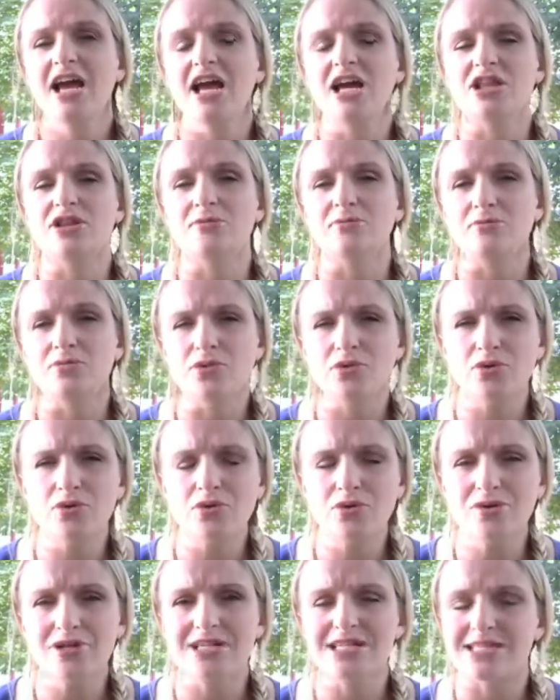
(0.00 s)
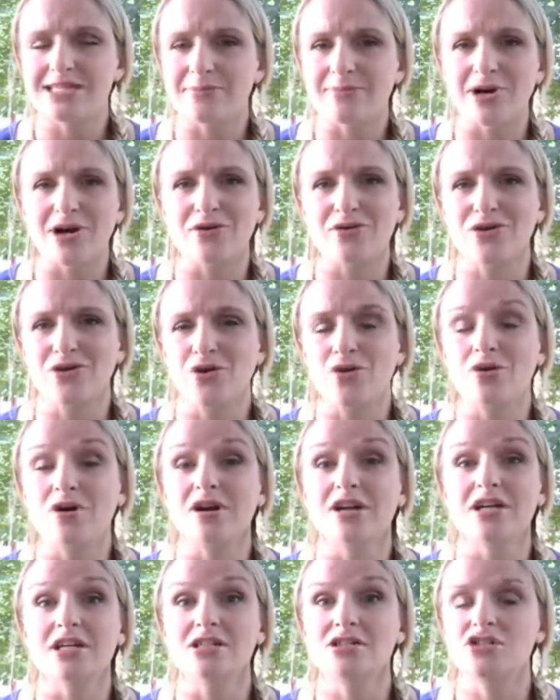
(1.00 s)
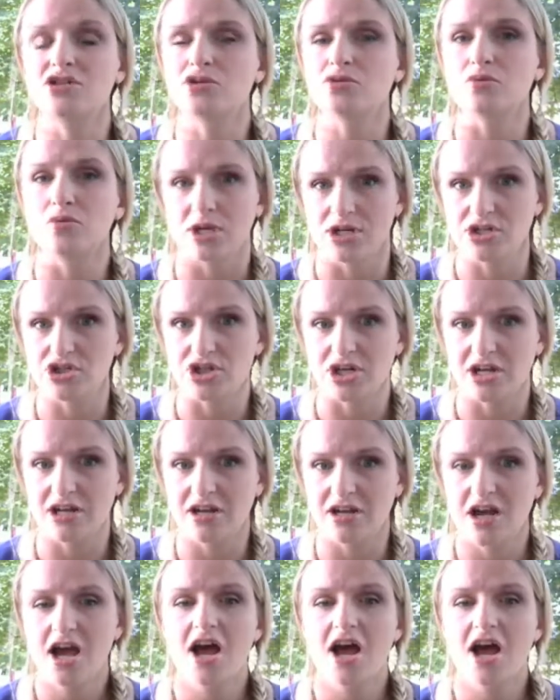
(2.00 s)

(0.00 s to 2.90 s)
And the moon is about your intuition.